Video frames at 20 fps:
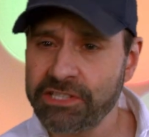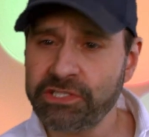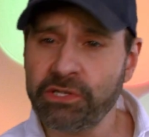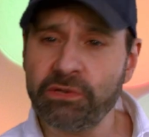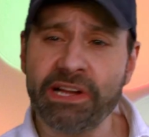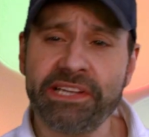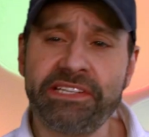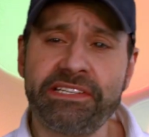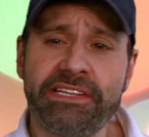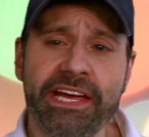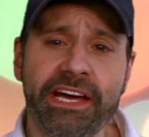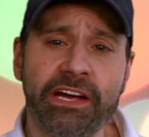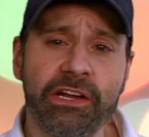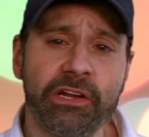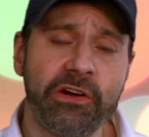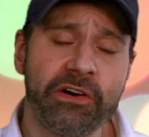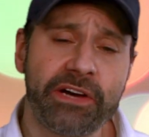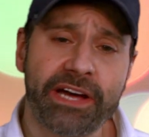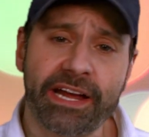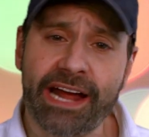So let's take a
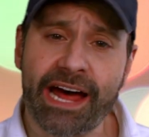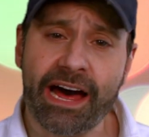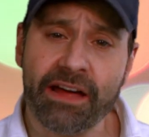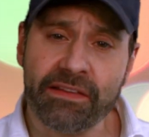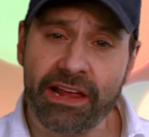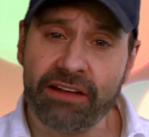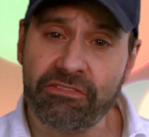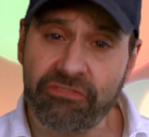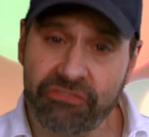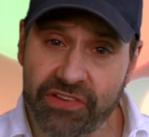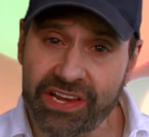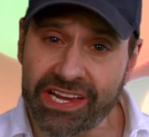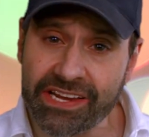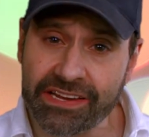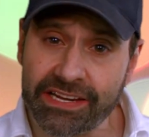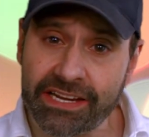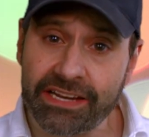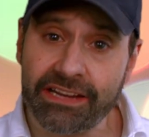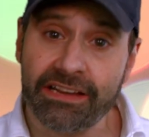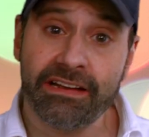look at how that
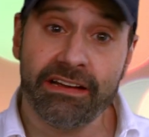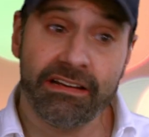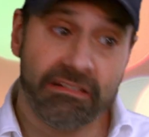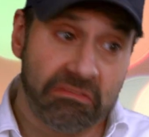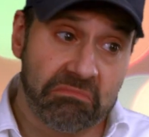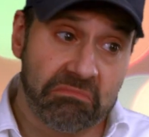feeling